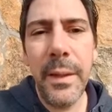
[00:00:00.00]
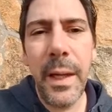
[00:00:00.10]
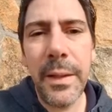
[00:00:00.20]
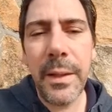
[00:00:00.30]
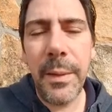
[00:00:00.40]

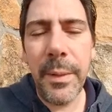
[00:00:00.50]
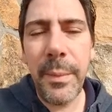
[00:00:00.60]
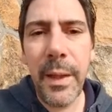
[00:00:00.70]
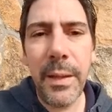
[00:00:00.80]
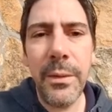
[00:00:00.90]
At the top of the
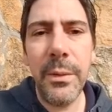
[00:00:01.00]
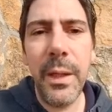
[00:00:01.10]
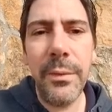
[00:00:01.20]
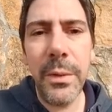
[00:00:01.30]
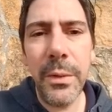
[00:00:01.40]
page you'll
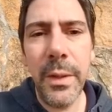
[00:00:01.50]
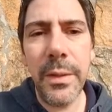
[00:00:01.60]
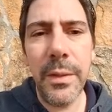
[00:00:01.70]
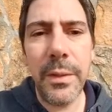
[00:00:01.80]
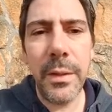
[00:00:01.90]
have two
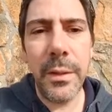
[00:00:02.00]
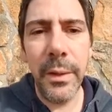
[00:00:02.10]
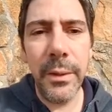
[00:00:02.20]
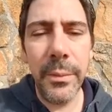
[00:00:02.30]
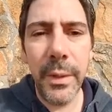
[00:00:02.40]
choices, the
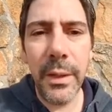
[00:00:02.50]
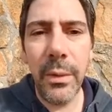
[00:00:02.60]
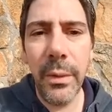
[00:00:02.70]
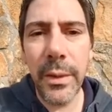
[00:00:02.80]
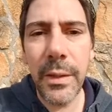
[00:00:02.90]
32-bit
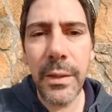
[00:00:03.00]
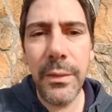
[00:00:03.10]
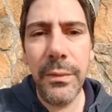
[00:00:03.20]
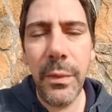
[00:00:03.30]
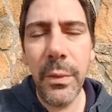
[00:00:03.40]
or the
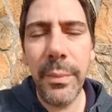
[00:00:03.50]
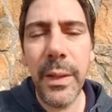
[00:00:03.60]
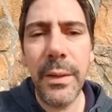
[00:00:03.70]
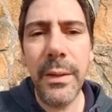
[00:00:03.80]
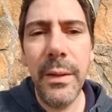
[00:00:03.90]

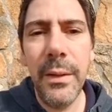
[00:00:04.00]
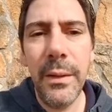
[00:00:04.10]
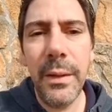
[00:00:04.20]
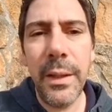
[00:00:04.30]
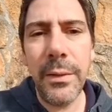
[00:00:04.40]
64-bit
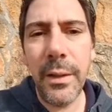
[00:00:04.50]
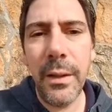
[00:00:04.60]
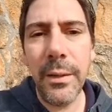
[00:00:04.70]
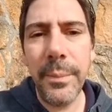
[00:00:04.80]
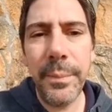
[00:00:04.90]

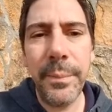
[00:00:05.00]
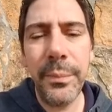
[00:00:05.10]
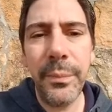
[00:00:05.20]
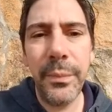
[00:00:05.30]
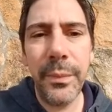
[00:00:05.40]
installer.
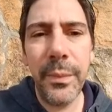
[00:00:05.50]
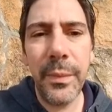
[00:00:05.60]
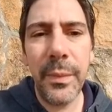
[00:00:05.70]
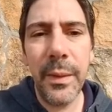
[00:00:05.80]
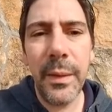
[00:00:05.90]

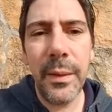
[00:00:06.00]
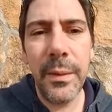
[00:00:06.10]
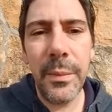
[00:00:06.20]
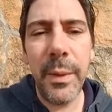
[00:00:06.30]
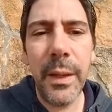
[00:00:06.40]

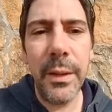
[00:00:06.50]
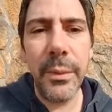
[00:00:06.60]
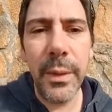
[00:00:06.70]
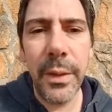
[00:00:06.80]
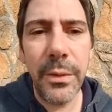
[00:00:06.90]
Depending on
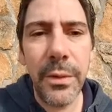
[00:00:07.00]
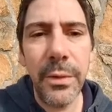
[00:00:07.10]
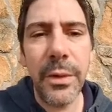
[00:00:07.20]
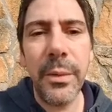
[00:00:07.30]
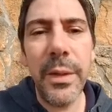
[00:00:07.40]
your Windows,
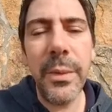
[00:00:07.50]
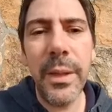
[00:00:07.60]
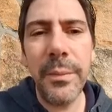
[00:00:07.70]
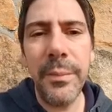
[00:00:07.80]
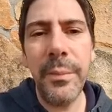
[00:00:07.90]
choose the right
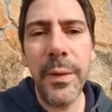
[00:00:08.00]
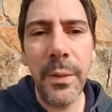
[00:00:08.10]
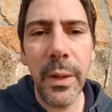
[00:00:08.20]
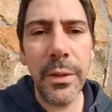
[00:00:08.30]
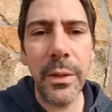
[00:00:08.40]
one. If
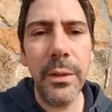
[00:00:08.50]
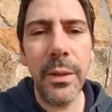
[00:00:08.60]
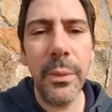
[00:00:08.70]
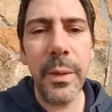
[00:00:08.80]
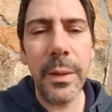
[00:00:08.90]
you're unsure,
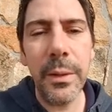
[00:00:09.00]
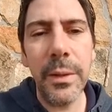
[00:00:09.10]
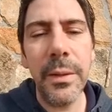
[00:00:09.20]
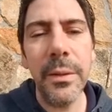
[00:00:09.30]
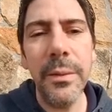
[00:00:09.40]
go with the
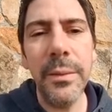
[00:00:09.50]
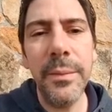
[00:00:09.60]
32.